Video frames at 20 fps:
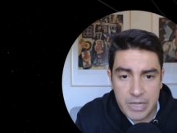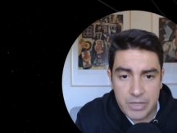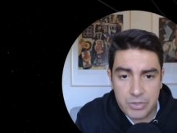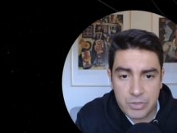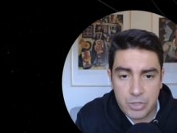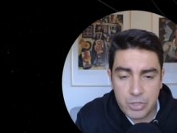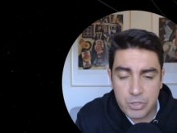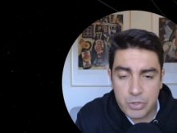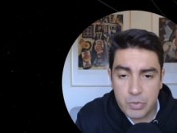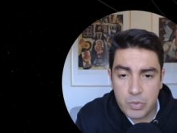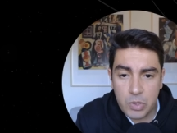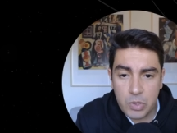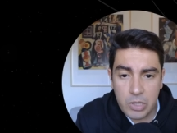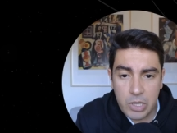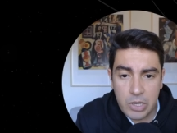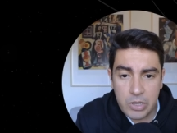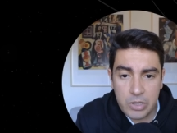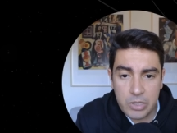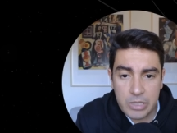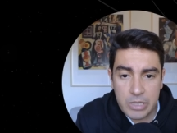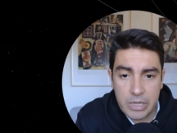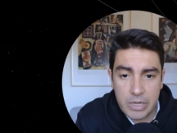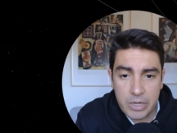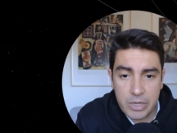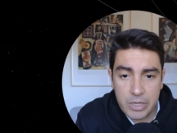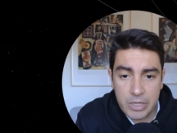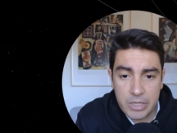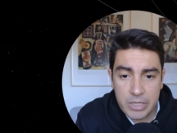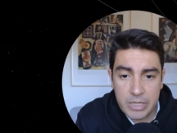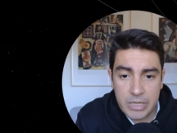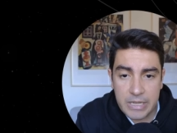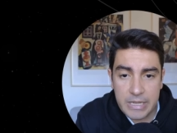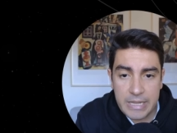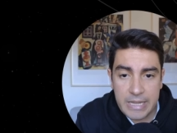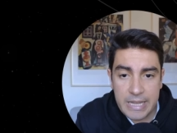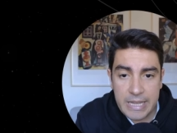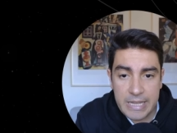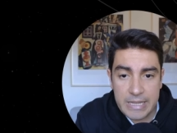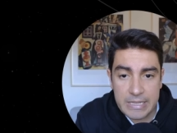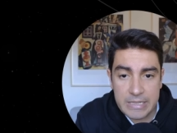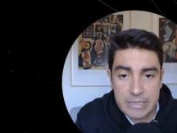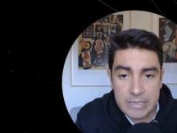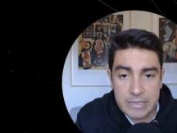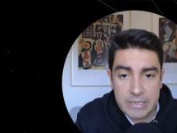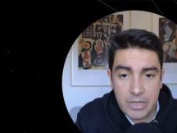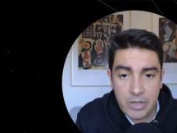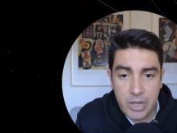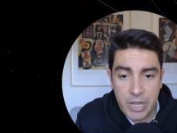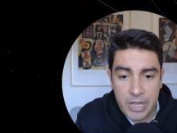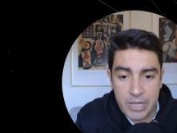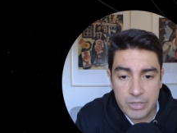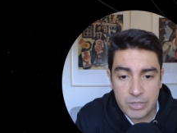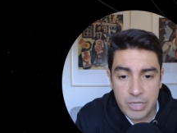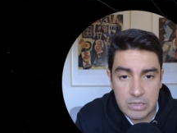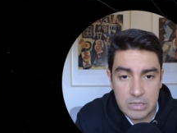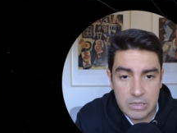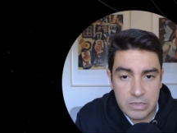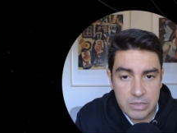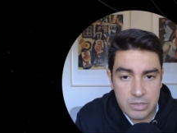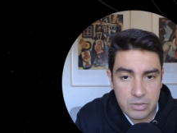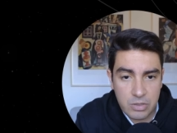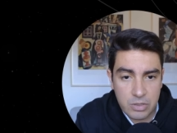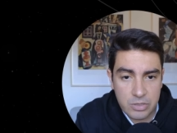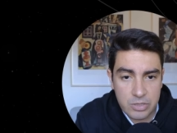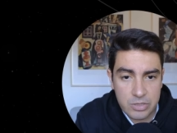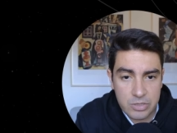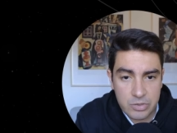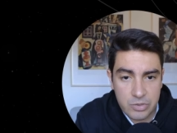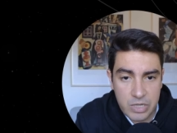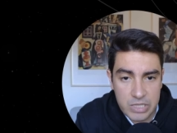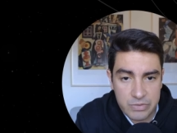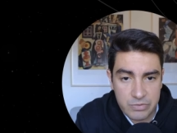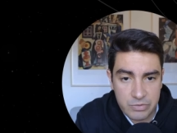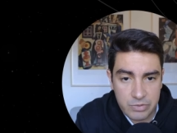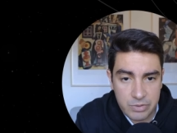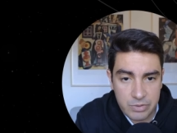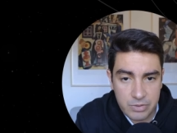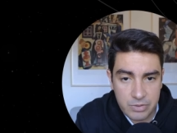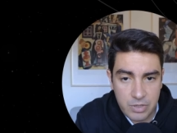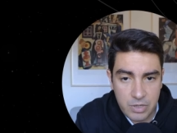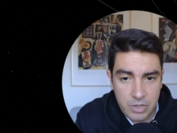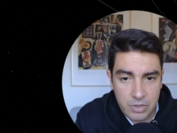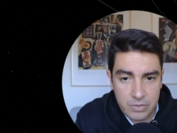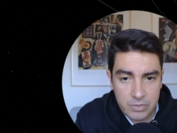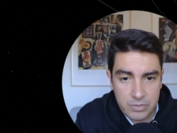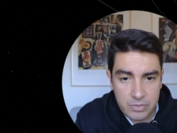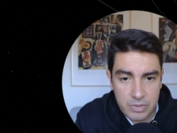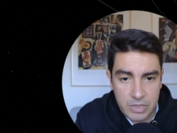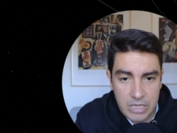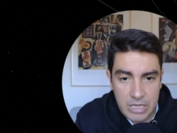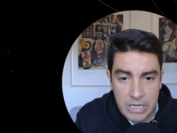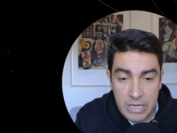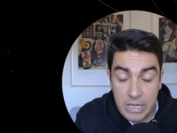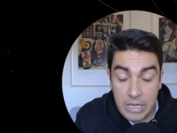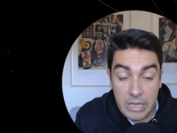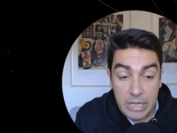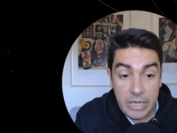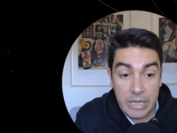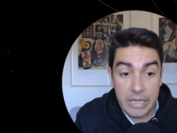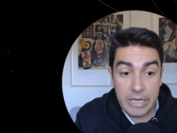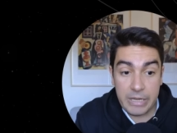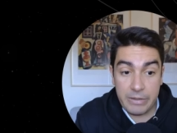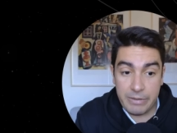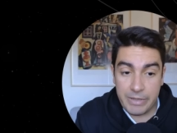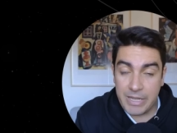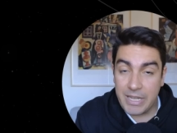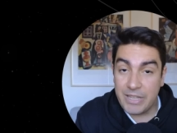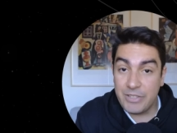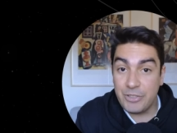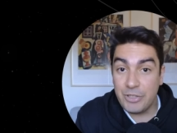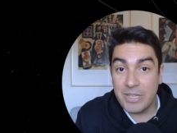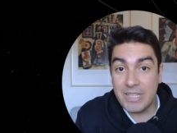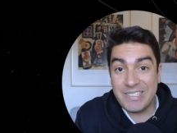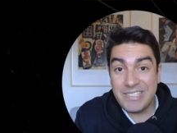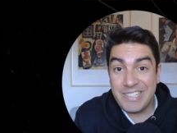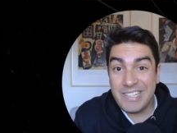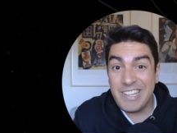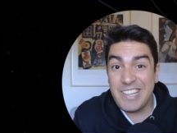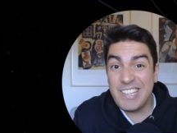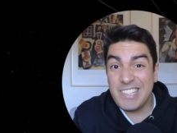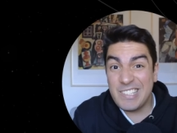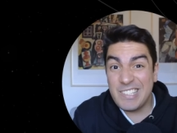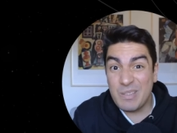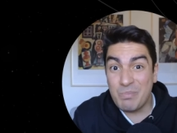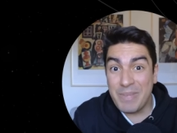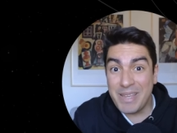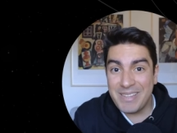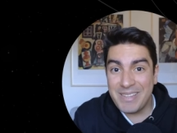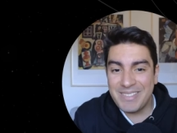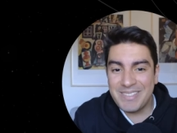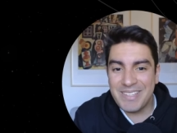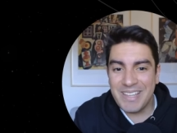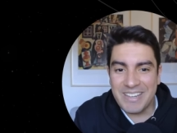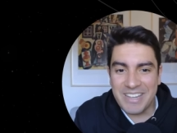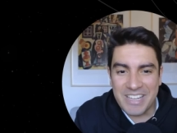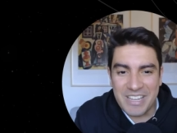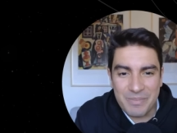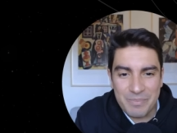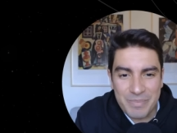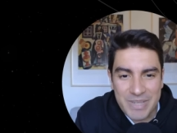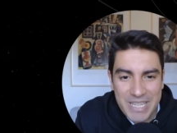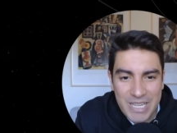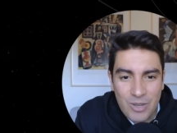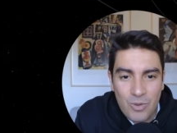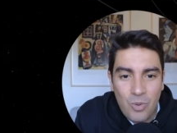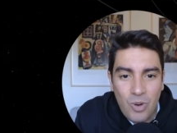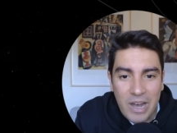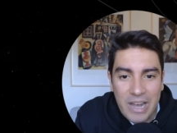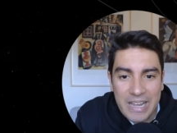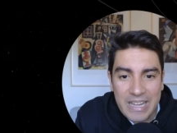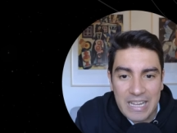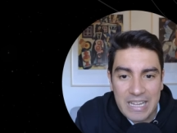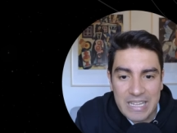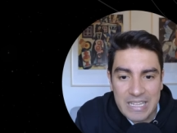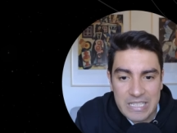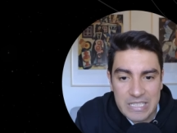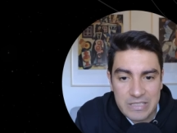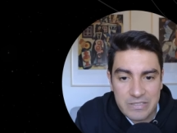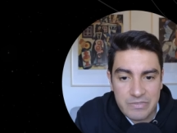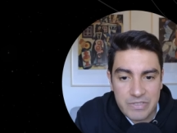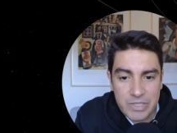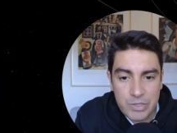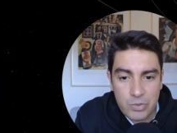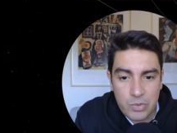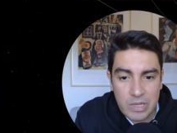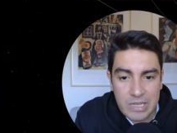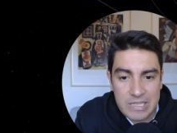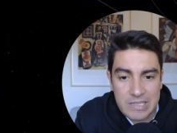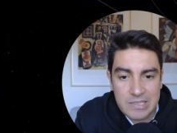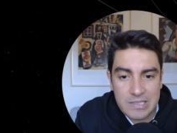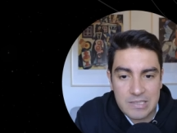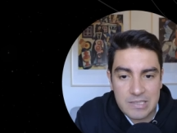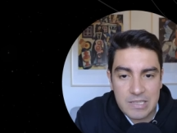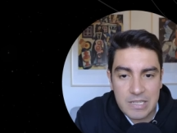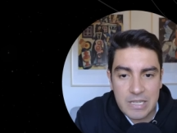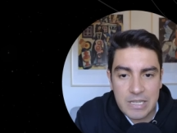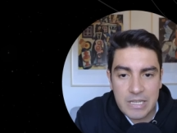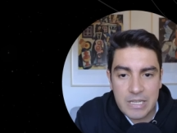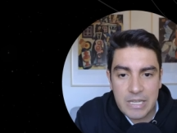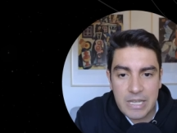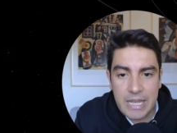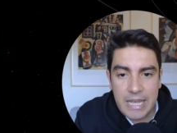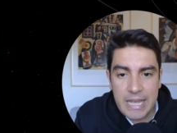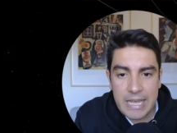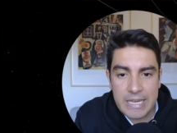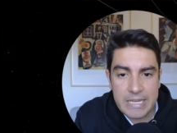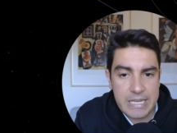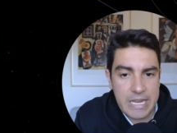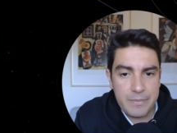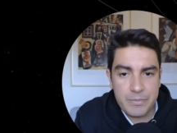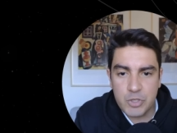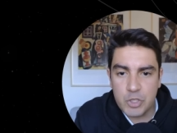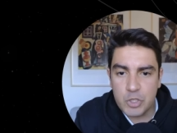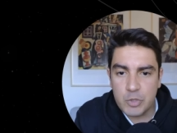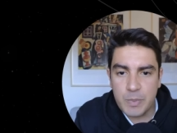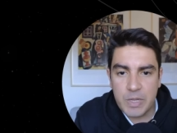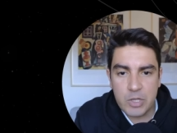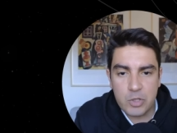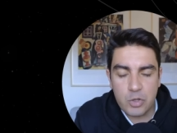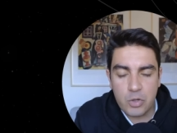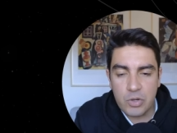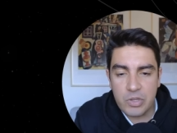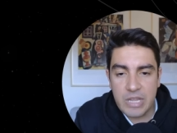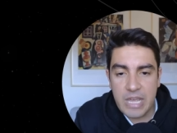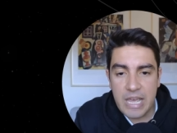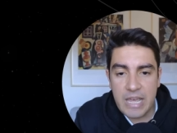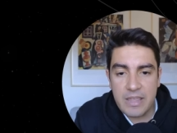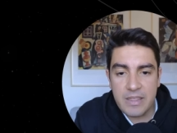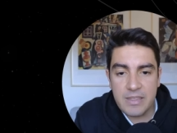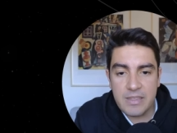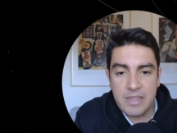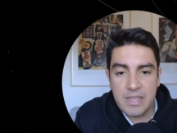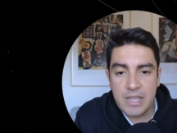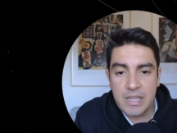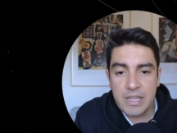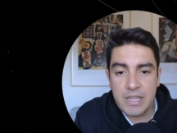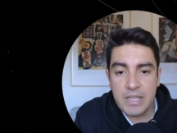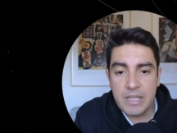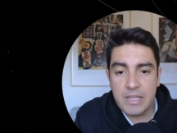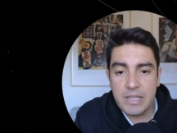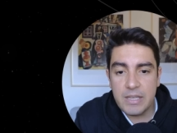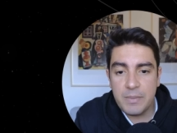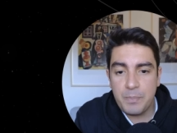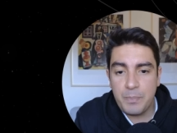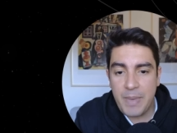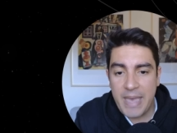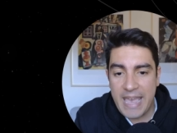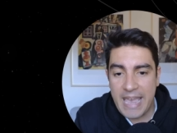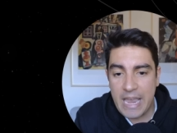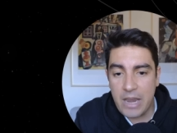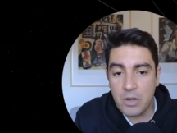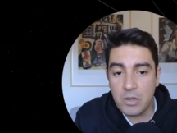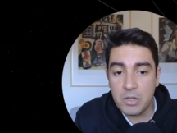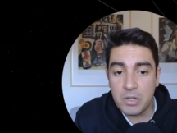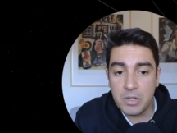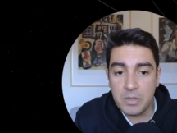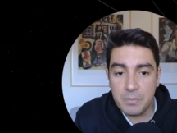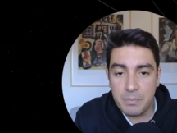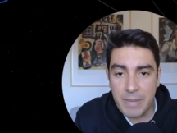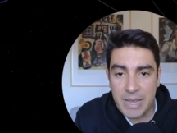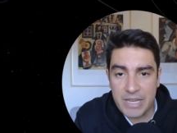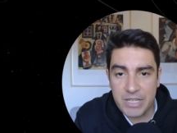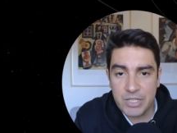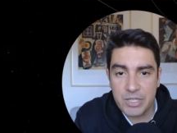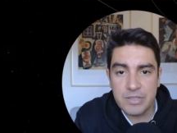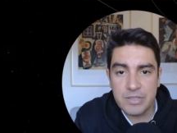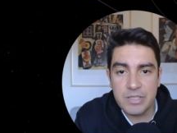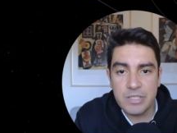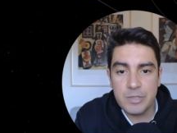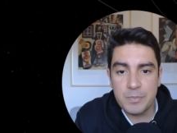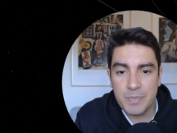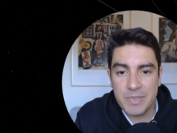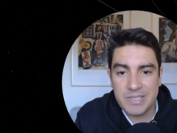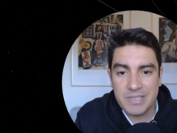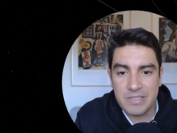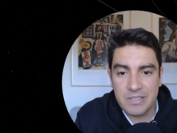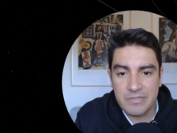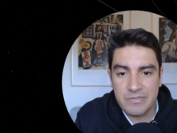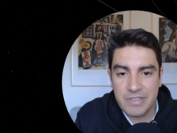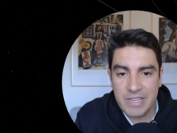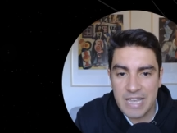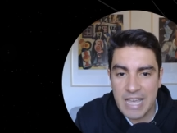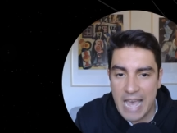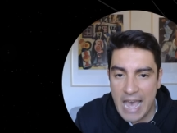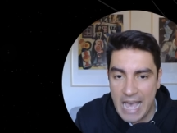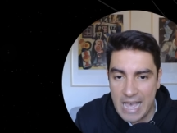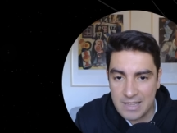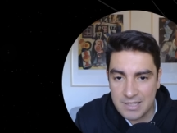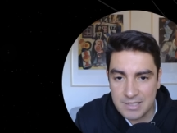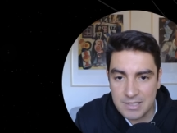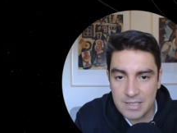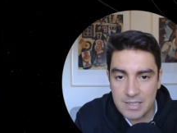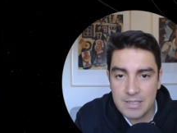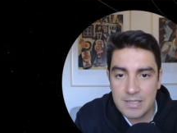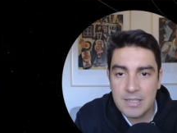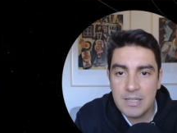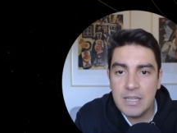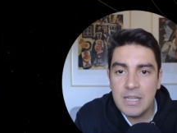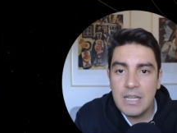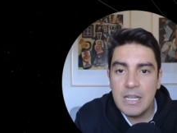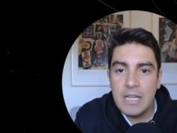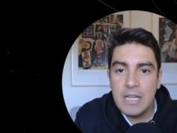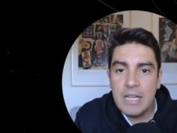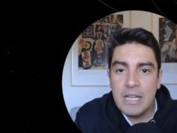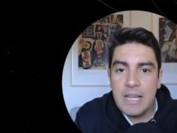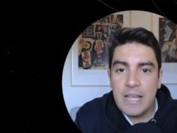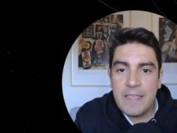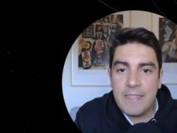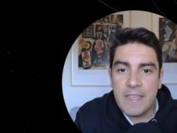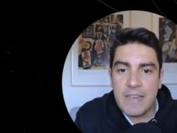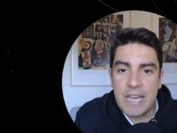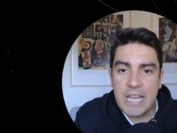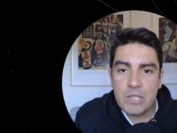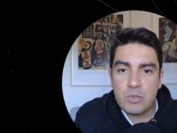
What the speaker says: saw Scroll earlier and okay, so yeah, Scroll doesn't transfer. Anyway, as you can see, it's a mess and it can be quite individualistic. And yeah, just make sure that the pair matches a specific asset. The next